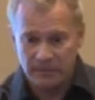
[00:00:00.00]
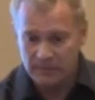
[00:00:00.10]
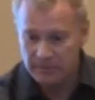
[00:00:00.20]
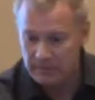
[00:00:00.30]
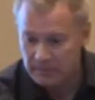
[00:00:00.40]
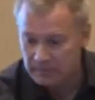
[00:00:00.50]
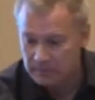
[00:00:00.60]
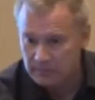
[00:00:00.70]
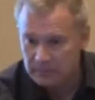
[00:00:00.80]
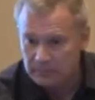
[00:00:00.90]

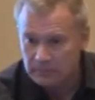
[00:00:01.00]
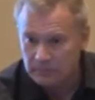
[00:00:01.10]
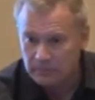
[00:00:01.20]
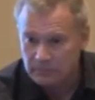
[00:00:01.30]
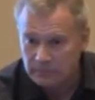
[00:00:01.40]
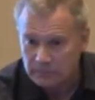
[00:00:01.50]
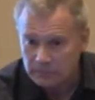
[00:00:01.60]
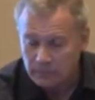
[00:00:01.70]
Nothing is said.